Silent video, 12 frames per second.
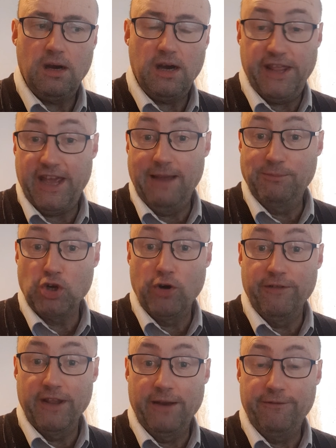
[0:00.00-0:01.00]
And the game's
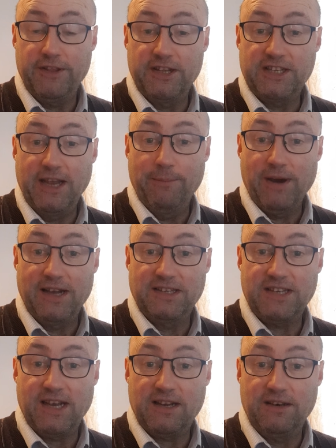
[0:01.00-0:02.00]
over then for the team batting
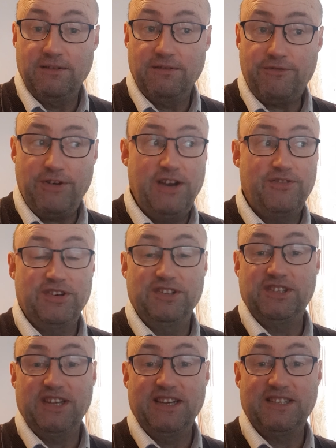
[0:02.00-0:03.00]
second,
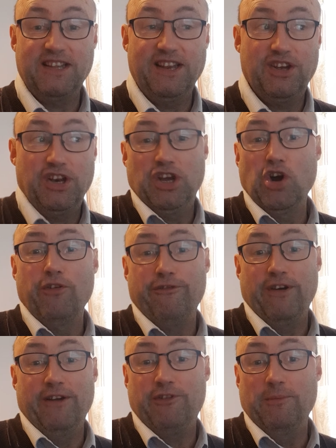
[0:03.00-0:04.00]
360. They're going to go
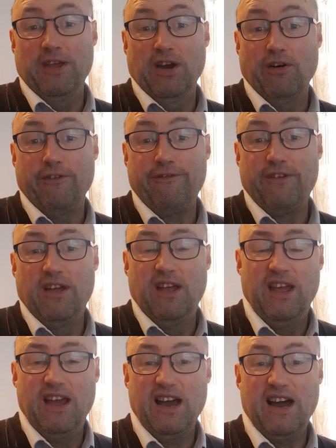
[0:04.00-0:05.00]
for it from the off,
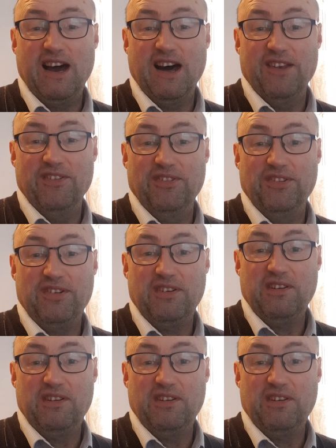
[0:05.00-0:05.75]
and,